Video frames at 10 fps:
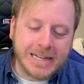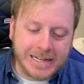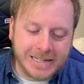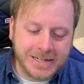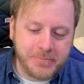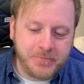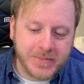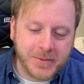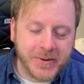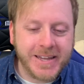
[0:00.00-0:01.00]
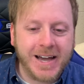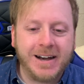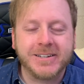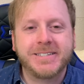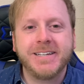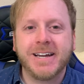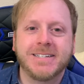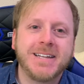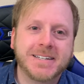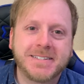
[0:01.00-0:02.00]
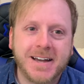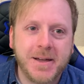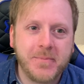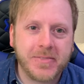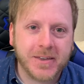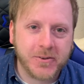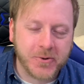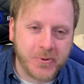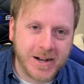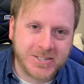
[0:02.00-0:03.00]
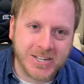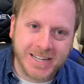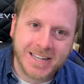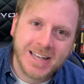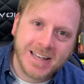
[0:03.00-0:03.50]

But yeah, I'll see you guys next time. Thank you for watching,